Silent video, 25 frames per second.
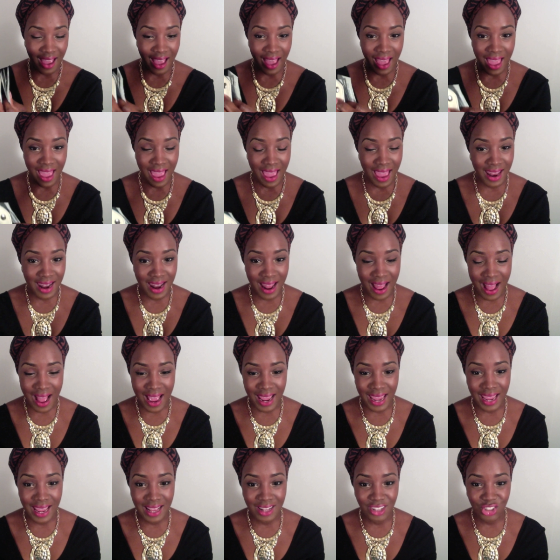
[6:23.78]
and
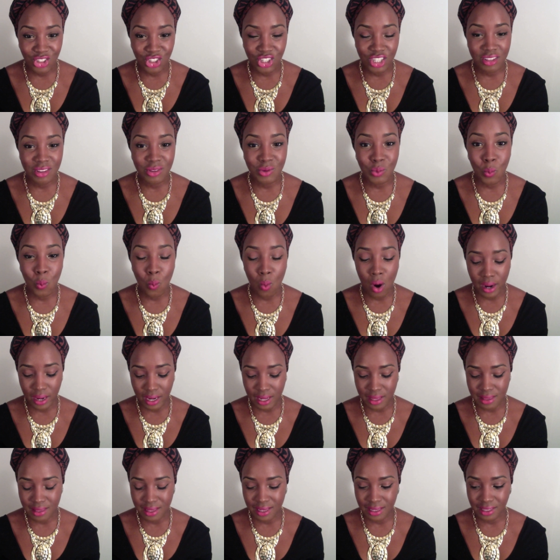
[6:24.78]
I just
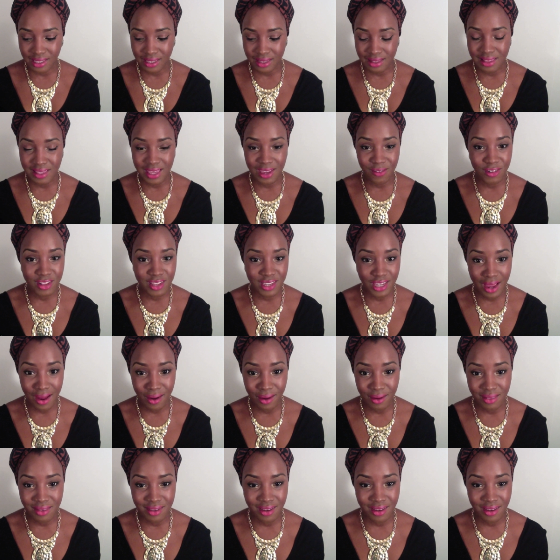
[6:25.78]
wanted to just give a shout out